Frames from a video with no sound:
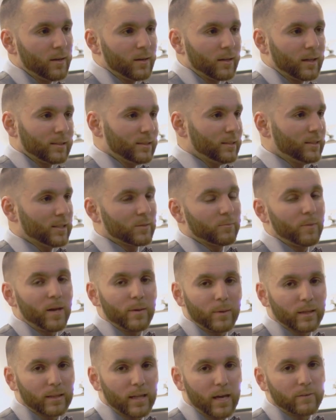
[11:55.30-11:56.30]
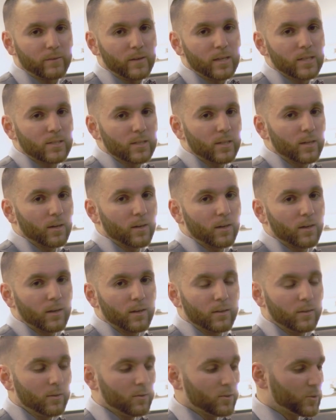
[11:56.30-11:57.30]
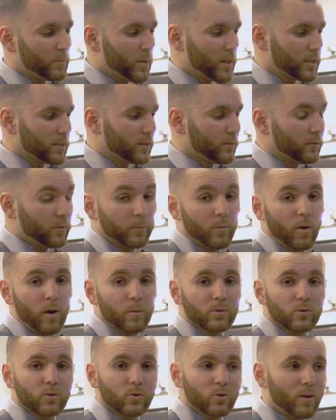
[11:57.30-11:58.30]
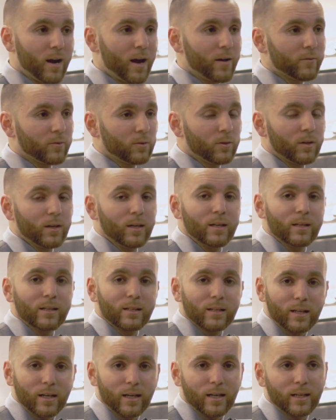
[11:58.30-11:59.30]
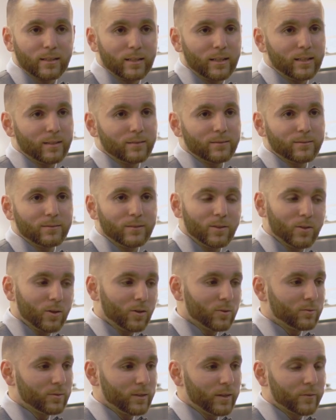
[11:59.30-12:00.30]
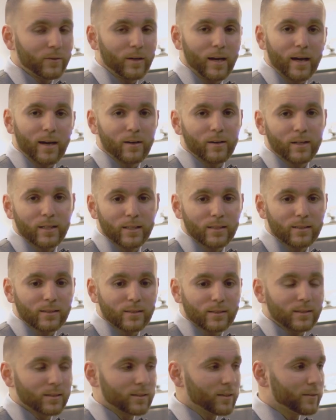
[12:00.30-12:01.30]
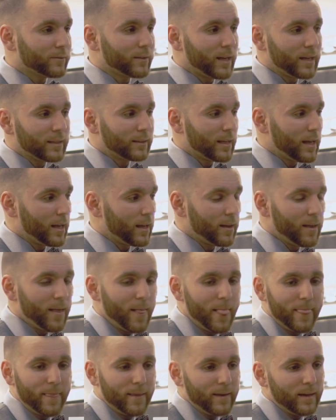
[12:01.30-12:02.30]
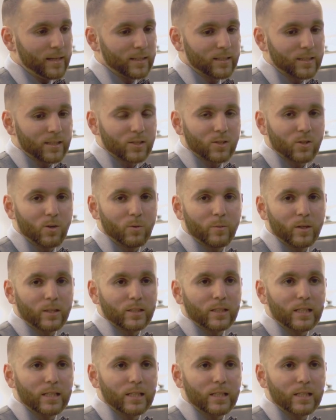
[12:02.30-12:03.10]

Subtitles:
because it just made my life easier. You know, especially for barbers who travel, cut in, you know, different areas and stuff like that. It's just so much